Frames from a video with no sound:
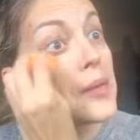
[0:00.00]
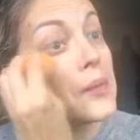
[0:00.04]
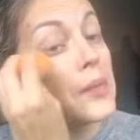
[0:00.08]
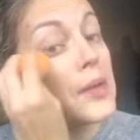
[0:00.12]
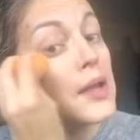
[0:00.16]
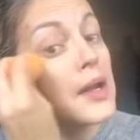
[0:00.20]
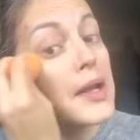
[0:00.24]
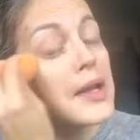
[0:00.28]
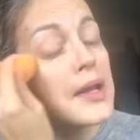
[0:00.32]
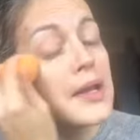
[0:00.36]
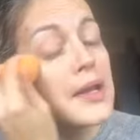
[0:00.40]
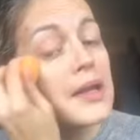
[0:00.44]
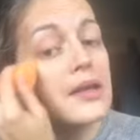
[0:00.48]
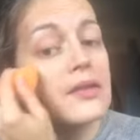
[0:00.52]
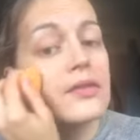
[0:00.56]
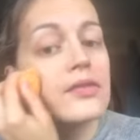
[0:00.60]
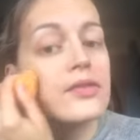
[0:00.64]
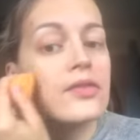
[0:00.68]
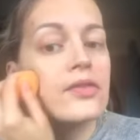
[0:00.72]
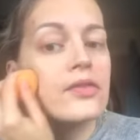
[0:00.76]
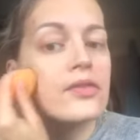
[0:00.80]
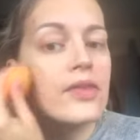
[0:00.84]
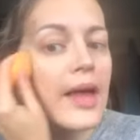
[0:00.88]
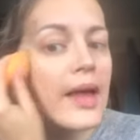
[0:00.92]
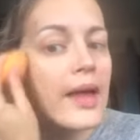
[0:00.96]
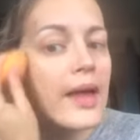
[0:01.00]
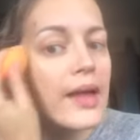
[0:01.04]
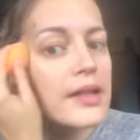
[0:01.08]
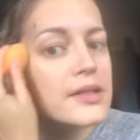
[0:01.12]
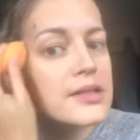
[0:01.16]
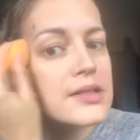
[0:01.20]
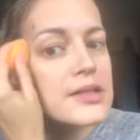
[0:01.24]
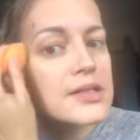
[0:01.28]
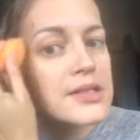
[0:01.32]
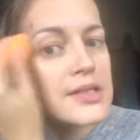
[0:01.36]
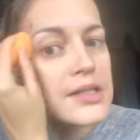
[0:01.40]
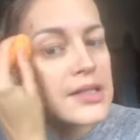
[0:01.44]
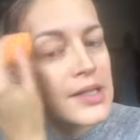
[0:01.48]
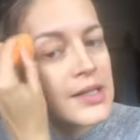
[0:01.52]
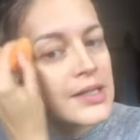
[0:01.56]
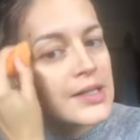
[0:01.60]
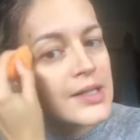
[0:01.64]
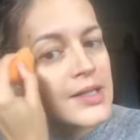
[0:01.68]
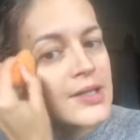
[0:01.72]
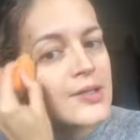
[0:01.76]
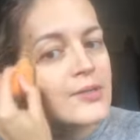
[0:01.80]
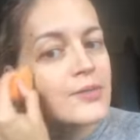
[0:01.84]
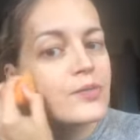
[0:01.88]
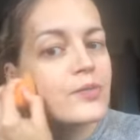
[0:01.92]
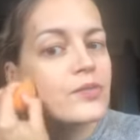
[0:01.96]
believe that,
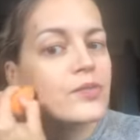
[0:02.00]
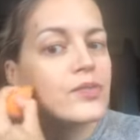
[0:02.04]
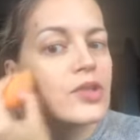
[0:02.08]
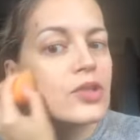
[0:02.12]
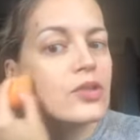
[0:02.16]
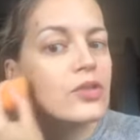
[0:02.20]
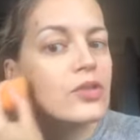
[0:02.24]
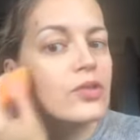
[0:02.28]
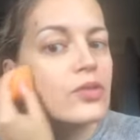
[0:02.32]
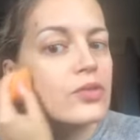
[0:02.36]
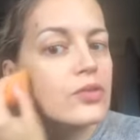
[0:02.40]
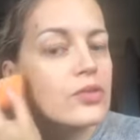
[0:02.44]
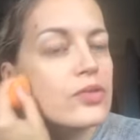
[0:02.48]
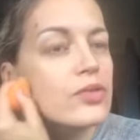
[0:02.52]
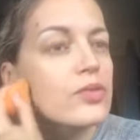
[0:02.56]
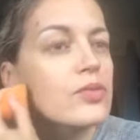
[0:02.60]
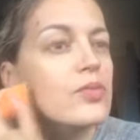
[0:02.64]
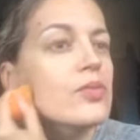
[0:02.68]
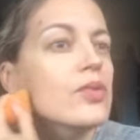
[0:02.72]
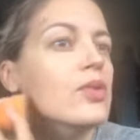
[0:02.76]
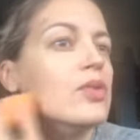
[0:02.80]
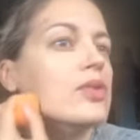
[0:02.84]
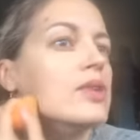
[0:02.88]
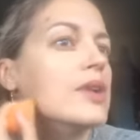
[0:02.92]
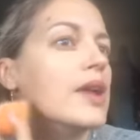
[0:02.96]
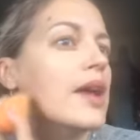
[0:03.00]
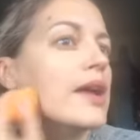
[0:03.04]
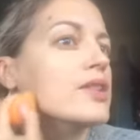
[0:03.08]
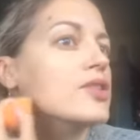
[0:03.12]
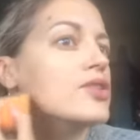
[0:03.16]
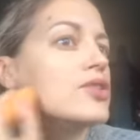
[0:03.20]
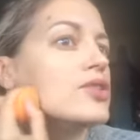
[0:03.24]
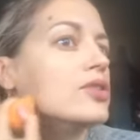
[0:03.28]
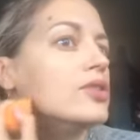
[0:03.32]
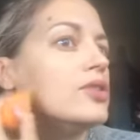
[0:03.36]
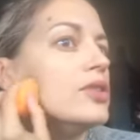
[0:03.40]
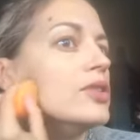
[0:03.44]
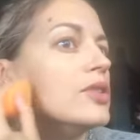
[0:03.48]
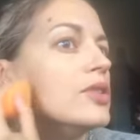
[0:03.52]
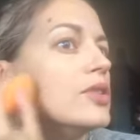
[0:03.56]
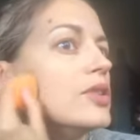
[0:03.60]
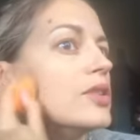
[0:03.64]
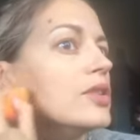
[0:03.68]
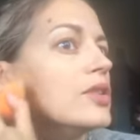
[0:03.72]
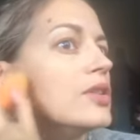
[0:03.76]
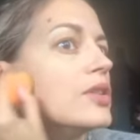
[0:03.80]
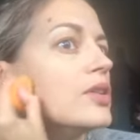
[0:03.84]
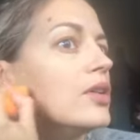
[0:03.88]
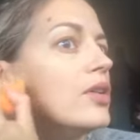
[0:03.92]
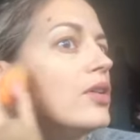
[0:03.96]
you know, the more natural
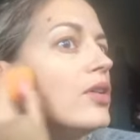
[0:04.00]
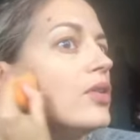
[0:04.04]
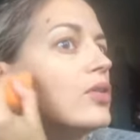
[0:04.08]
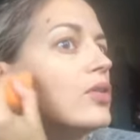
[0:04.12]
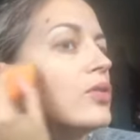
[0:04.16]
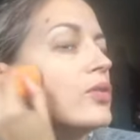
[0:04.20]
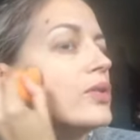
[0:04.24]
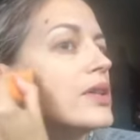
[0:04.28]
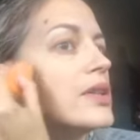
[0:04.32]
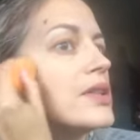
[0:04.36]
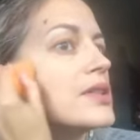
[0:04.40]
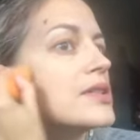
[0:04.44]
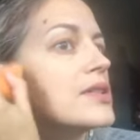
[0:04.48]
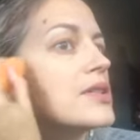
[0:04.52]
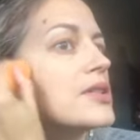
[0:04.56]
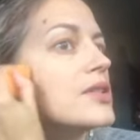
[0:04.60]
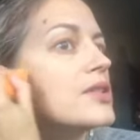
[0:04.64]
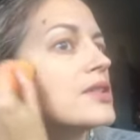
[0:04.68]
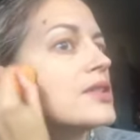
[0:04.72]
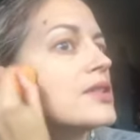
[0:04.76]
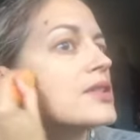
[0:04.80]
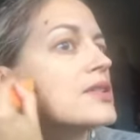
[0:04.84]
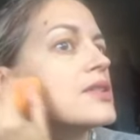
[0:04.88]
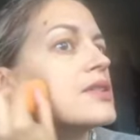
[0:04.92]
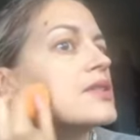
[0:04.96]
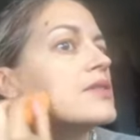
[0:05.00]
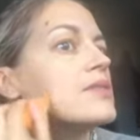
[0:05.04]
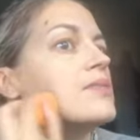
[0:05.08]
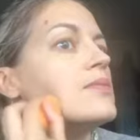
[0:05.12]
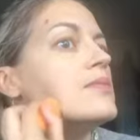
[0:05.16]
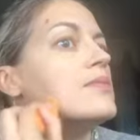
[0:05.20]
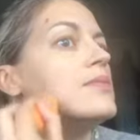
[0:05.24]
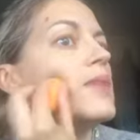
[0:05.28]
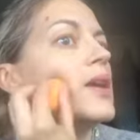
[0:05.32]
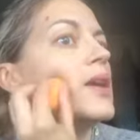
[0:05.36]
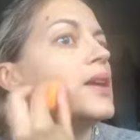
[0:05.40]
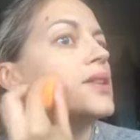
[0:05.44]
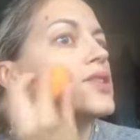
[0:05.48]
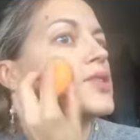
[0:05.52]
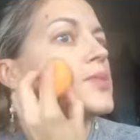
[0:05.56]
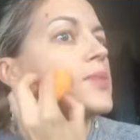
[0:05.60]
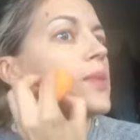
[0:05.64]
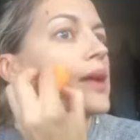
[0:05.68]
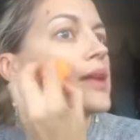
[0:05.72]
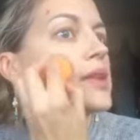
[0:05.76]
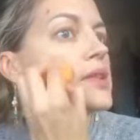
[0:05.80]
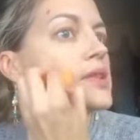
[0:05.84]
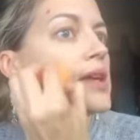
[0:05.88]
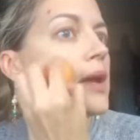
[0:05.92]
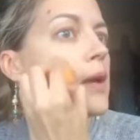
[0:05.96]
look always looks much
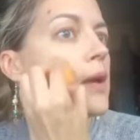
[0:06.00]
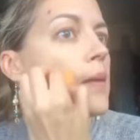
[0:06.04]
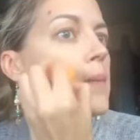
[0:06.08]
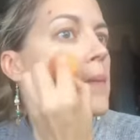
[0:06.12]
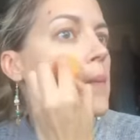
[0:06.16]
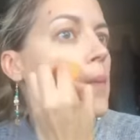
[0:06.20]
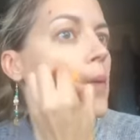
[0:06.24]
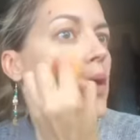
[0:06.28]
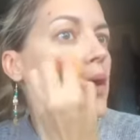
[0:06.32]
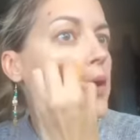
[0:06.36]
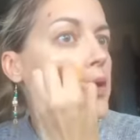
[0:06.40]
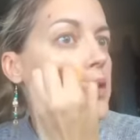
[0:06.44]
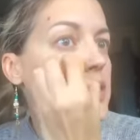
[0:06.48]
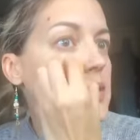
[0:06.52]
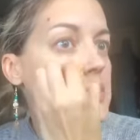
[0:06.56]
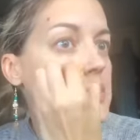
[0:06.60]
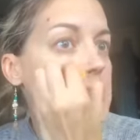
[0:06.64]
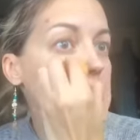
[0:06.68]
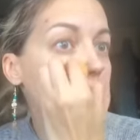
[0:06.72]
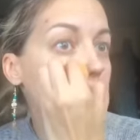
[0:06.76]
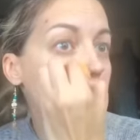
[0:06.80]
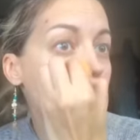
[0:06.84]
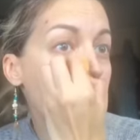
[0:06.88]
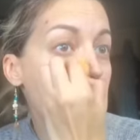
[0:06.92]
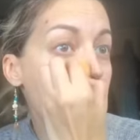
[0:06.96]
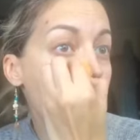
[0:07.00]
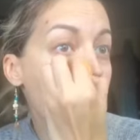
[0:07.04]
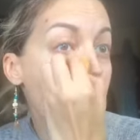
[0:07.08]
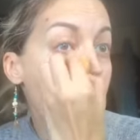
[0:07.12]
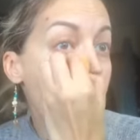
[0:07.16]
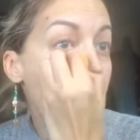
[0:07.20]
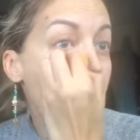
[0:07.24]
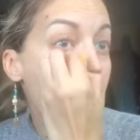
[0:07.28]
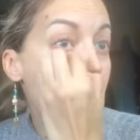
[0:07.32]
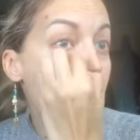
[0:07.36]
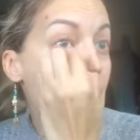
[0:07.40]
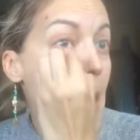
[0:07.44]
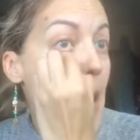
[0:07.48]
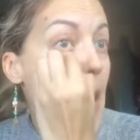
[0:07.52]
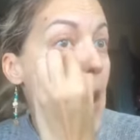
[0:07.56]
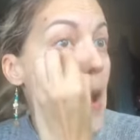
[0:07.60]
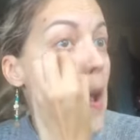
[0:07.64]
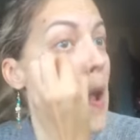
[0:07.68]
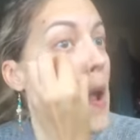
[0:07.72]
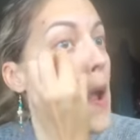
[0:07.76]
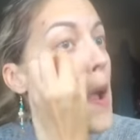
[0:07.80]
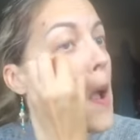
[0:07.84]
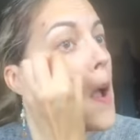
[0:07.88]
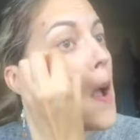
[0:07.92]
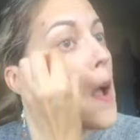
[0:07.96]
better on your skin.
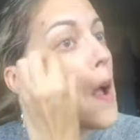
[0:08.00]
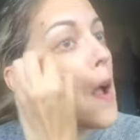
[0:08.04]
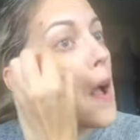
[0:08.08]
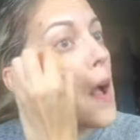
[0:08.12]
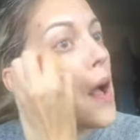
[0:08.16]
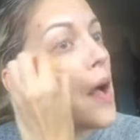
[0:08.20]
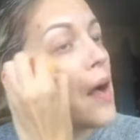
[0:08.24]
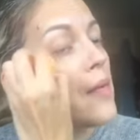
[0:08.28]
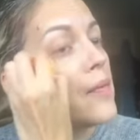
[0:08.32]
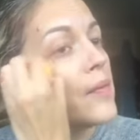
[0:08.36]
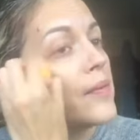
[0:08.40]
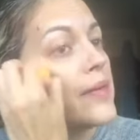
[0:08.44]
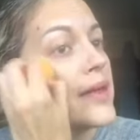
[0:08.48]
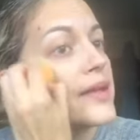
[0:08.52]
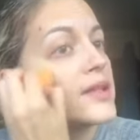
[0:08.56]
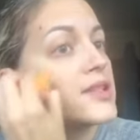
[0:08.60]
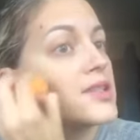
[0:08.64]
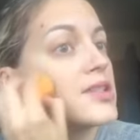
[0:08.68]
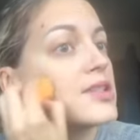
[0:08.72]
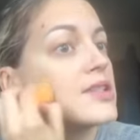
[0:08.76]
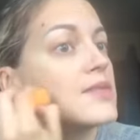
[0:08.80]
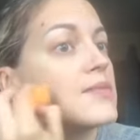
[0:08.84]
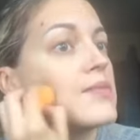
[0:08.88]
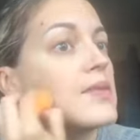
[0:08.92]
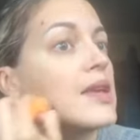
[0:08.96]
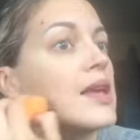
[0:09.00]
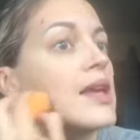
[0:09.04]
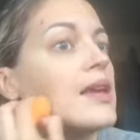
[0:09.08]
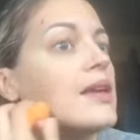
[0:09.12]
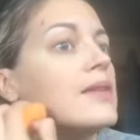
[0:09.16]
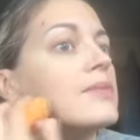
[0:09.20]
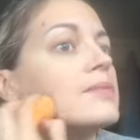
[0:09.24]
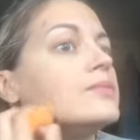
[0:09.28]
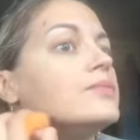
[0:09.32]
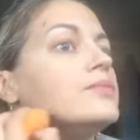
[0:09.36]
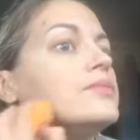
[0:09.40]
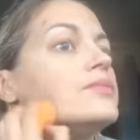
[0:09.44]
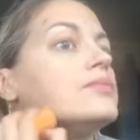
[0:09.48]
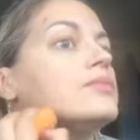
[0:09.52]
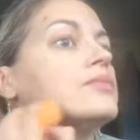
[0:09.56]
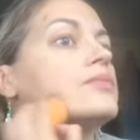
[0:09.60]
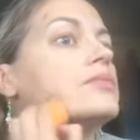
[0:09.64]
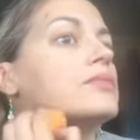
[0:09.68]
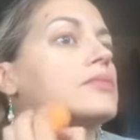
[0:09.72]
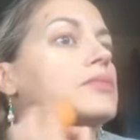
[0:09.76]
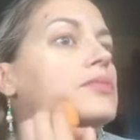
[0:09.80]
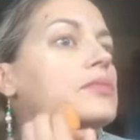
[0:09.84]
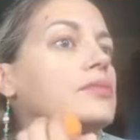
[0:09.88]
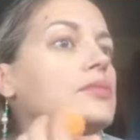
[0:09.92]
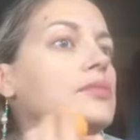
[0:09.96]
That's just me.
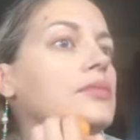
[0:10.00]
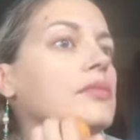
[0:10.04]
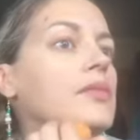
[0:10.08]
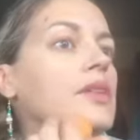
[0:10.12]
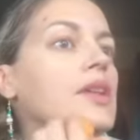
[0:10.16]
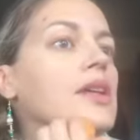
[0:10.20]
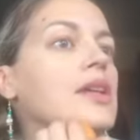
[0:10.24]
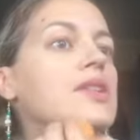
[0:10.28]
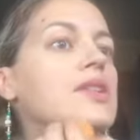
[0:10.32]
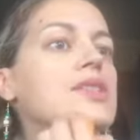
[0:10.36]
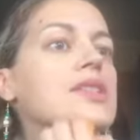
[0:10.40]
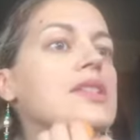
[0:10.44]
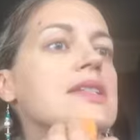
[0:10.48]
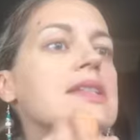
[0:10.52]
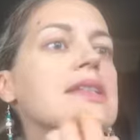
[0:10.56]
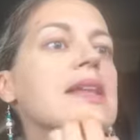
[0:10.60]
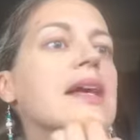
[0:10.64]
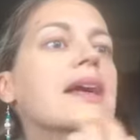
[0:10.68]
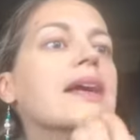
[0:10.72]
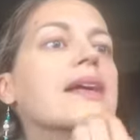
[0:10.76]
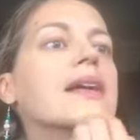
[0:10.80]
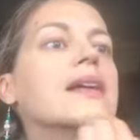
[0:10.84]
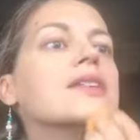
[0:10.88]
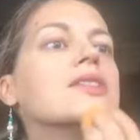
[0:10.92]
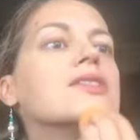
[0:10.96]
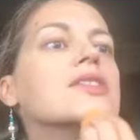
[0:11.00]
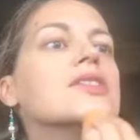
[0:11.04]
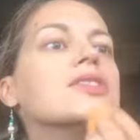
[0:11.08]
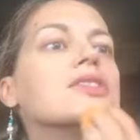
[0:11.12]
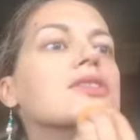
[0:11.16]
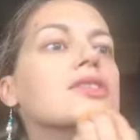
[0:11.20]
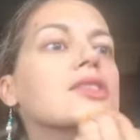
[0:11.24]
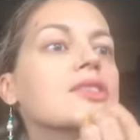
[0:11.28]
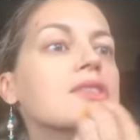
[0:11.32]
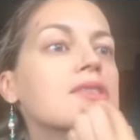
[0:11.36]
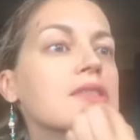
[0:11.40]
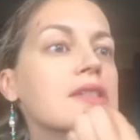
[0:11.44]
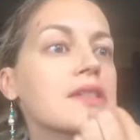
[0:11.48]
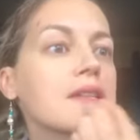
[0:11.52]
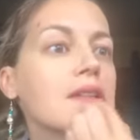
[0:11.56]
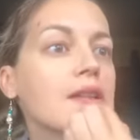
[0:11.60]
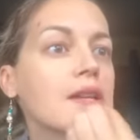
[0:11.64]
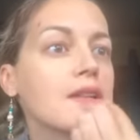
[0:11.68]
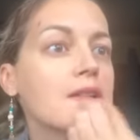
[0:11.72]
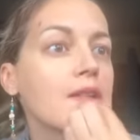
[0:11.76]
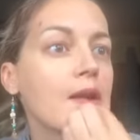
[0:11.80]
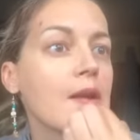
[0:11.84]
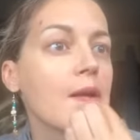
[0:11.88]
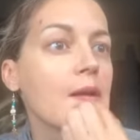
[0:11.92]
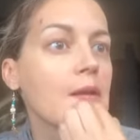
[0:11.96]
I just like skin
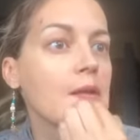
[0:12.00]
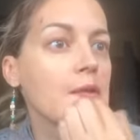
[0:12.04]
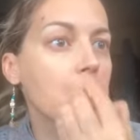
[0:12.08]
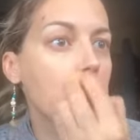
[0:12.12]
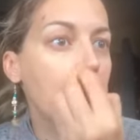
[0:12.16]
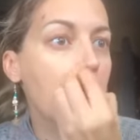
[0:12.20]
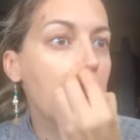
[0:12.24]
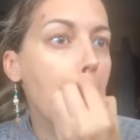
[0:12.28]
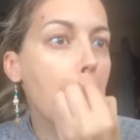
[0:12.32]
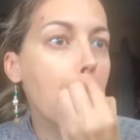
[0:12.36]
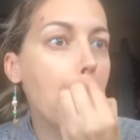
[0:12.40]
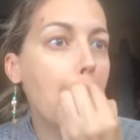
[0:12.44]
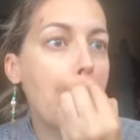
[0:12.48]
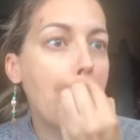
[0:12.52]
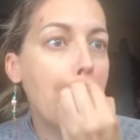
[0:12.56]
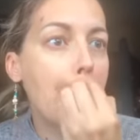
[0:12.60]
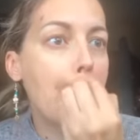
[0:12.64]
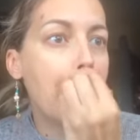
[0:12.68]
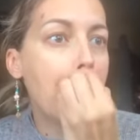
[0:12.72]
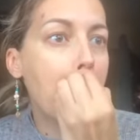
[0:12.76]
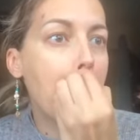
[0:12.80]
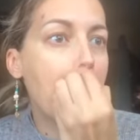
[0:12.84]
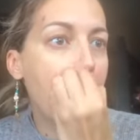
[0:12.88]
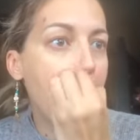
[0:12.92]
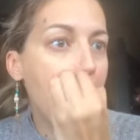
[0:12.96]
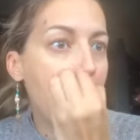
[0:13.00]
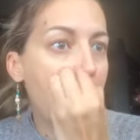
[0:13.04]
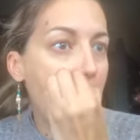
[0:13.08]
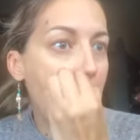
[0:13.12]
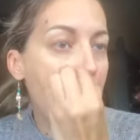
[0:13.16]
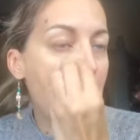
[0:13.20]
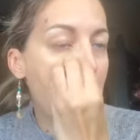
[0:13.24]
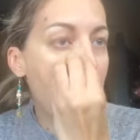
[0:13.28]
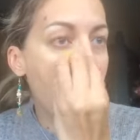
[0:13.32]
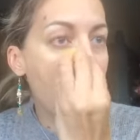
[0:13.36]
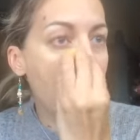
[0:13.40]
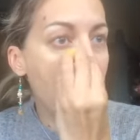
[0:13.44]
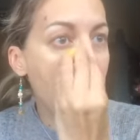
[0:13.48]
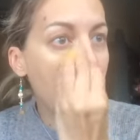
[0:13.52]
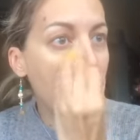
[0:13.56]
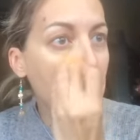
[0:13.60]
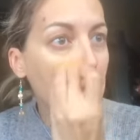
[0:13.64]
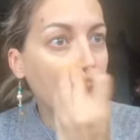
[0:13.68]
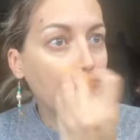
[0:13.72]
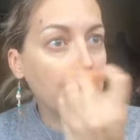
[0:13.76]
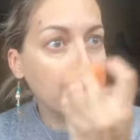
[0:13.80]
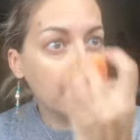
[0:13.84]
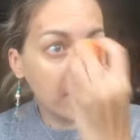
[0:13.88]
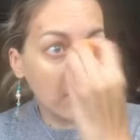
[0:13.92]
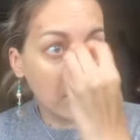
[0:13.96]
to look smoother,
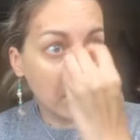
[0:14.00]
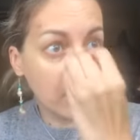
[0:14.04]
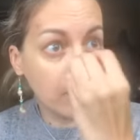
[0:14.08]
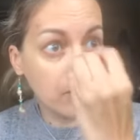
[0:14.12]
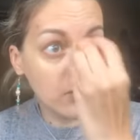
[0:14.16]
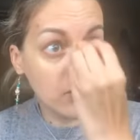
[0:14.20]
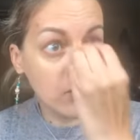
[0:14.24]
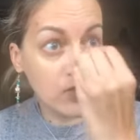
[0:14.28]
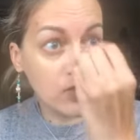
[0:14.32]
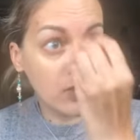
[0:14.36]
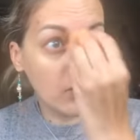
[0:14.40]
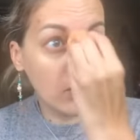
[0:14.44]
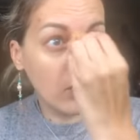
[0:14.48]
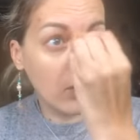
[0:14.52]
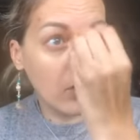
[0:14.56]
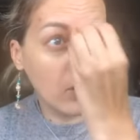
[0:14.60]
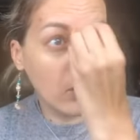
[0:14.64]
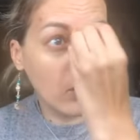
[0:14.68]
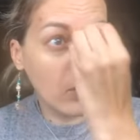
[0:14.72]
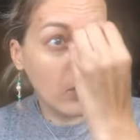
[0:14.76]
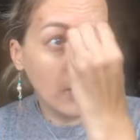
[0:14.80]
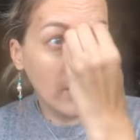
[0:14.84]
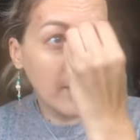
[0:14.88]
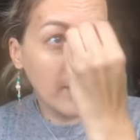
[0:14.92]
don't show